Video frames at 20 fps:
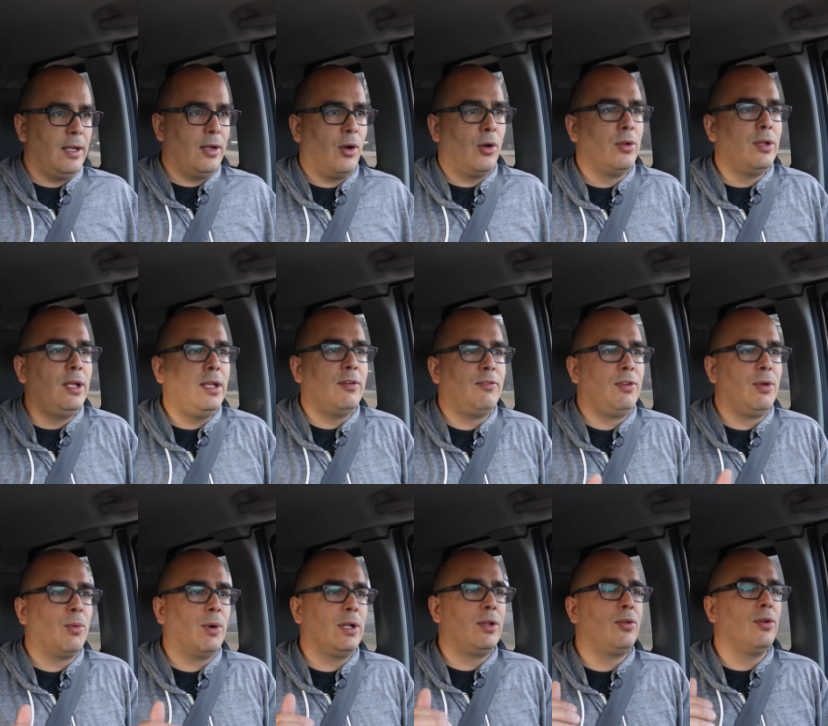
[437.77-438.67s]
then only if
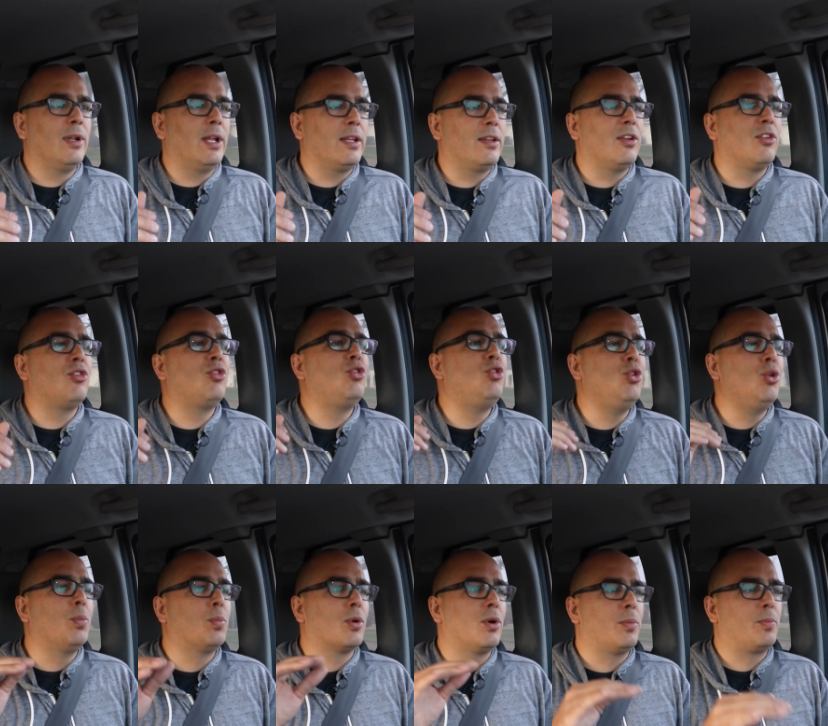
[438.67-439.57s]
you went to like the
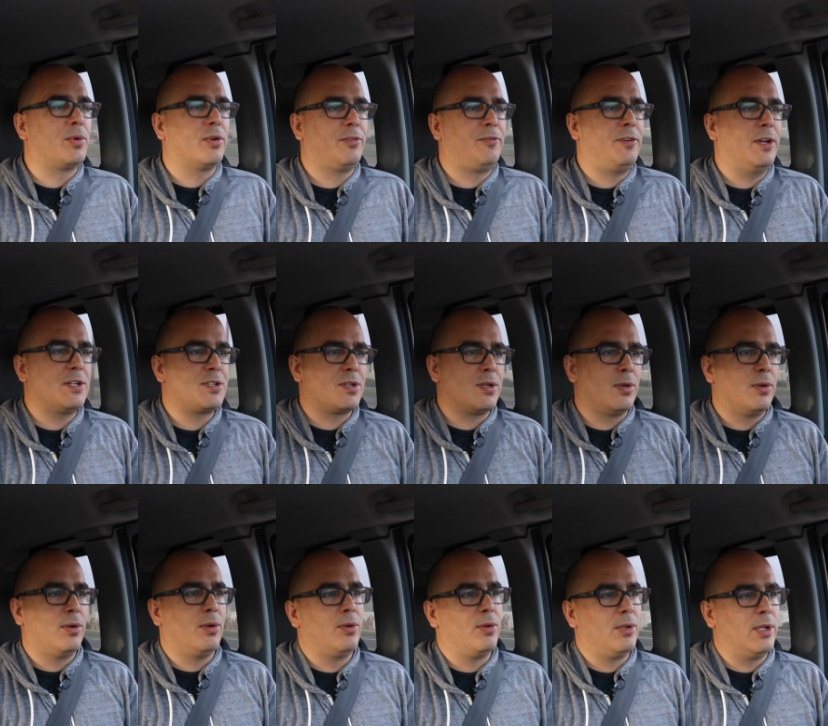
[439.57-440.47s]
super
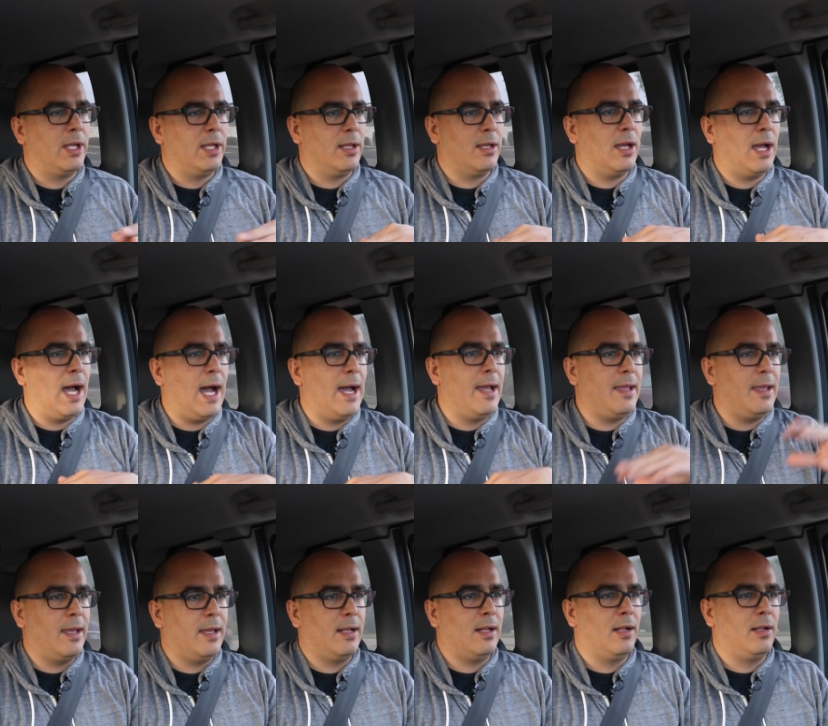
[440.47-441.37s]
professional, like
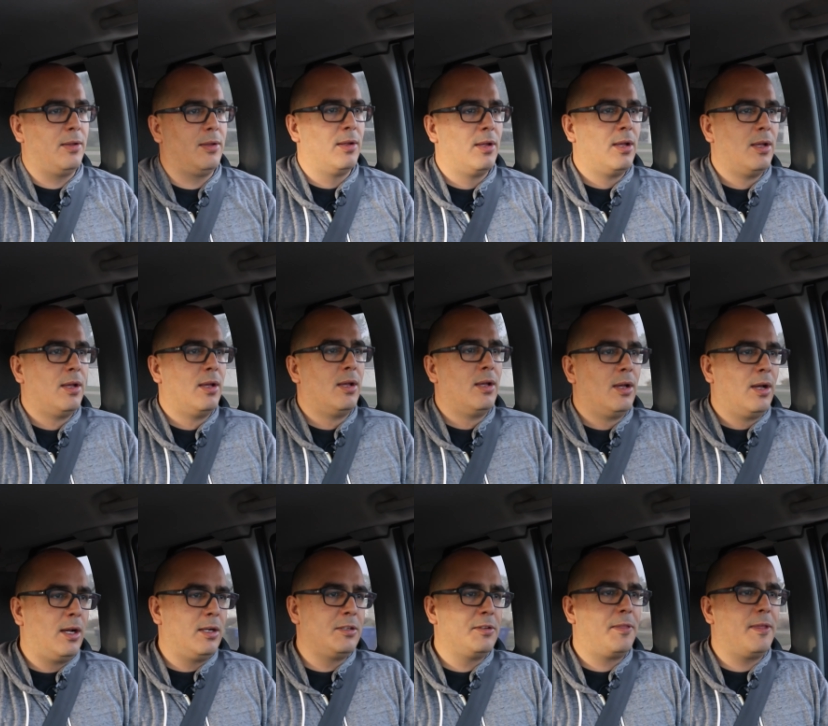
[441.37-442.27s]
high-end
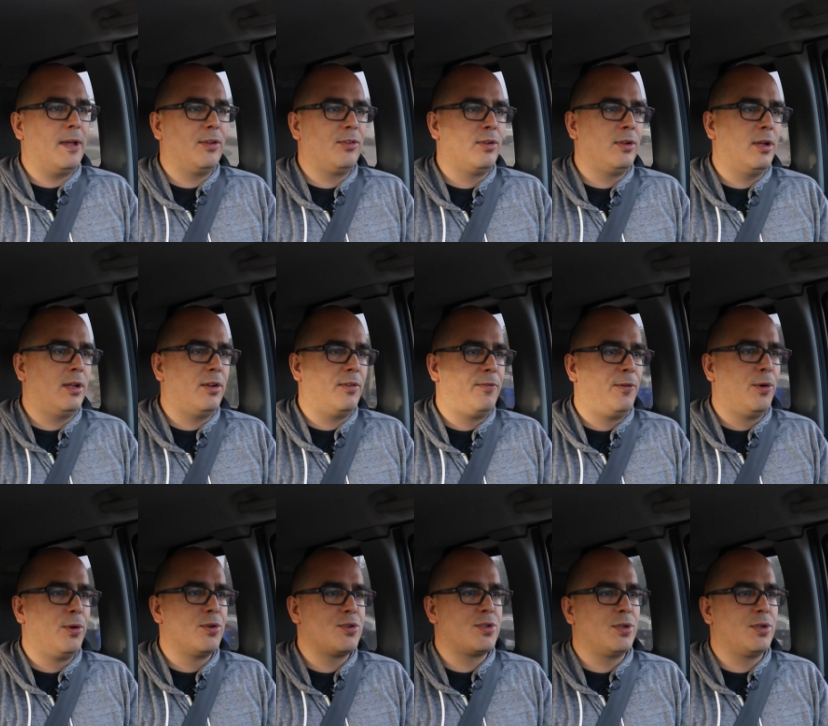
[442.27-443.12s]
$100,000 photo